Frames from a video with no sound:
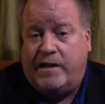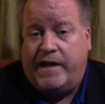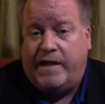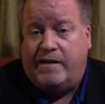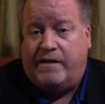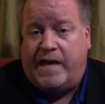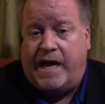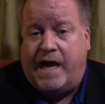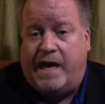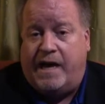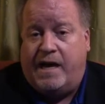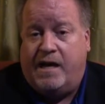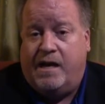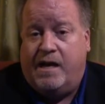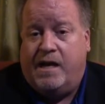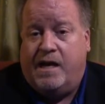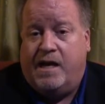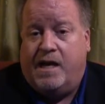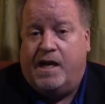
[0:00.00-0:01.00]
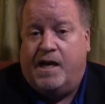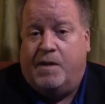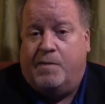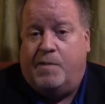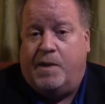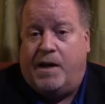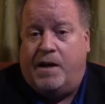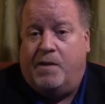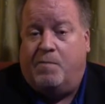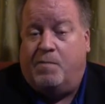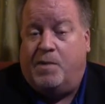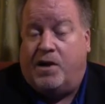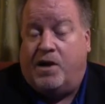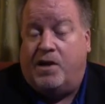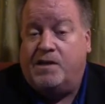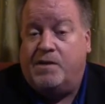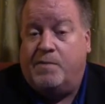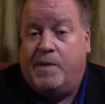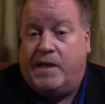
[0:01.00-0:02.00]
like that. But
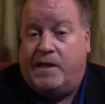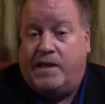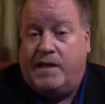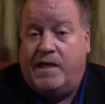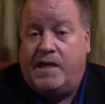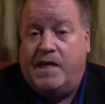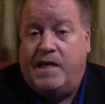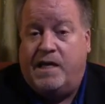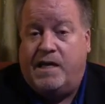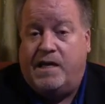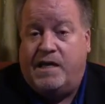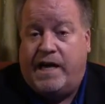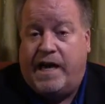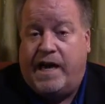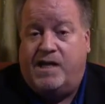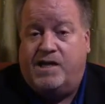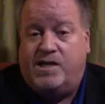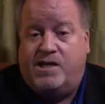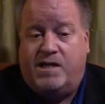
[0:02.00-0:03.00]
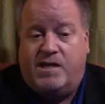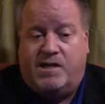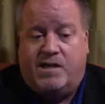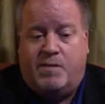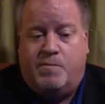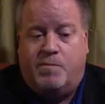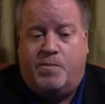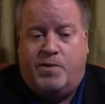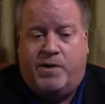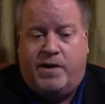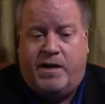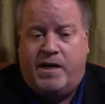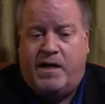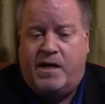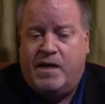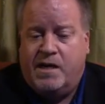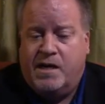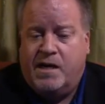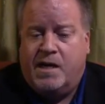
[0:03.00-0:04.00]
ultimately, he engaged in some
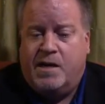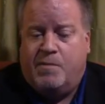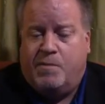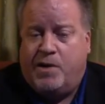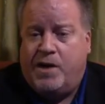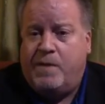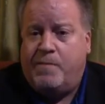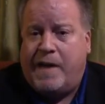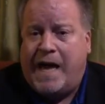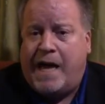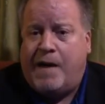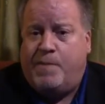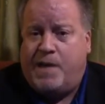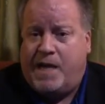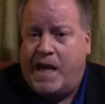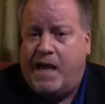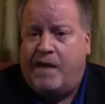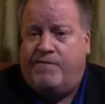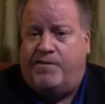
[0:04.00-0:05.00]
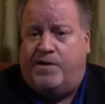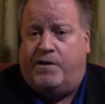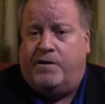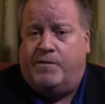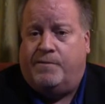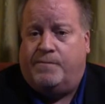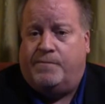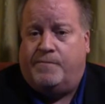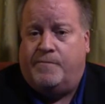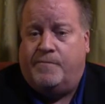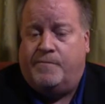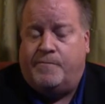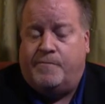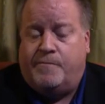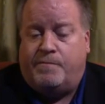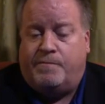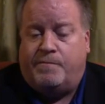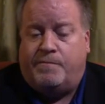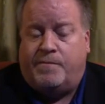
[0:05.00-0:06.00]
pretty bad behavior.
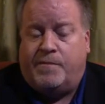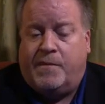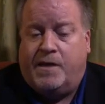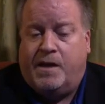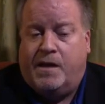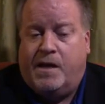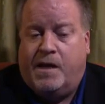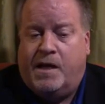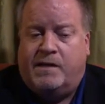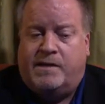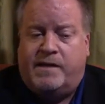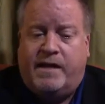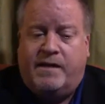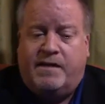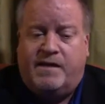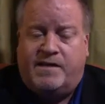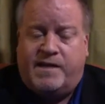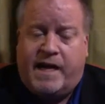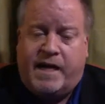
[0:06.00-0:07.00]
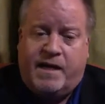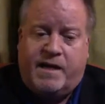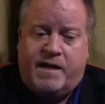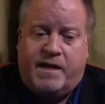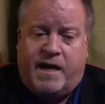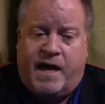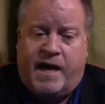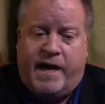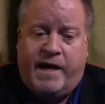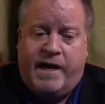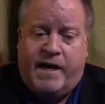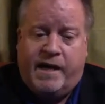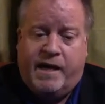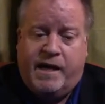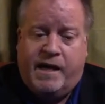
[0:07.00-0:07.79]
Take the second guy.